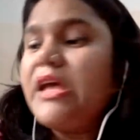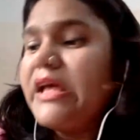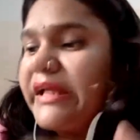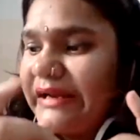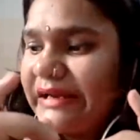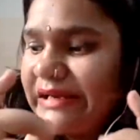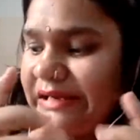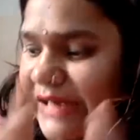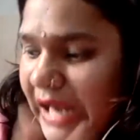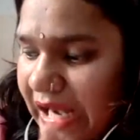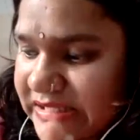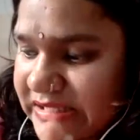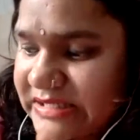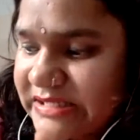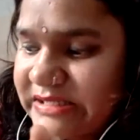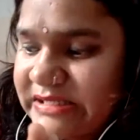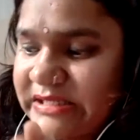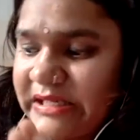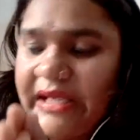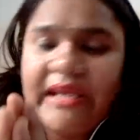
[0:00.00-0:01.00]

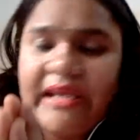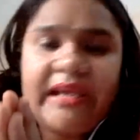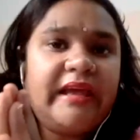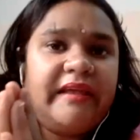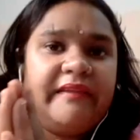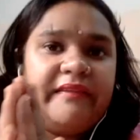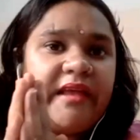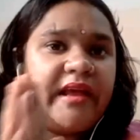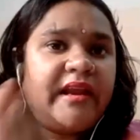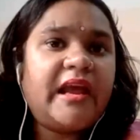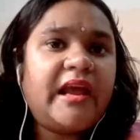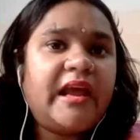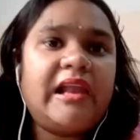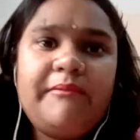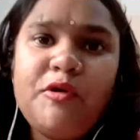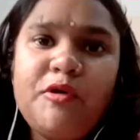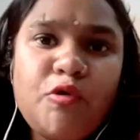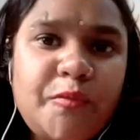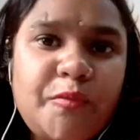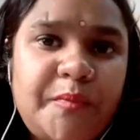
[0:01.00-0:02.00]
Lastly, and then I'll
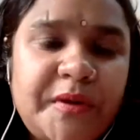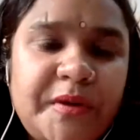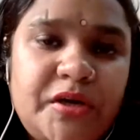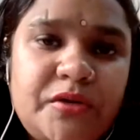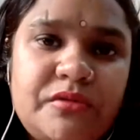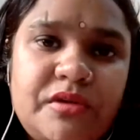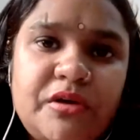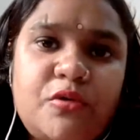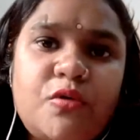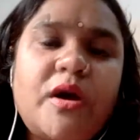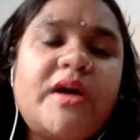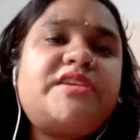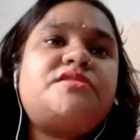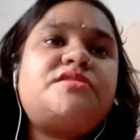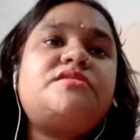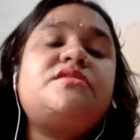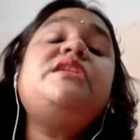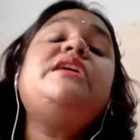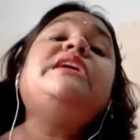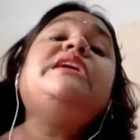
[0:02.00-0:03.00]
be open to the
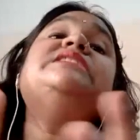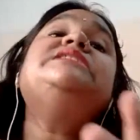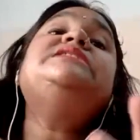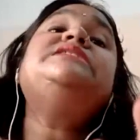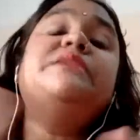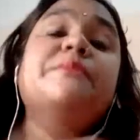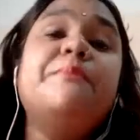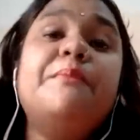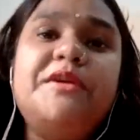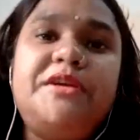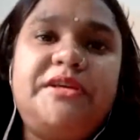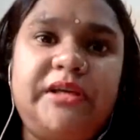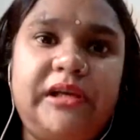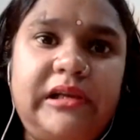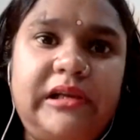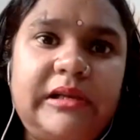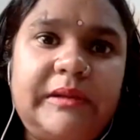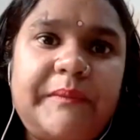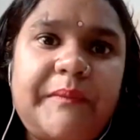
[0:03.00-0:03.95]
question, is rebuttal.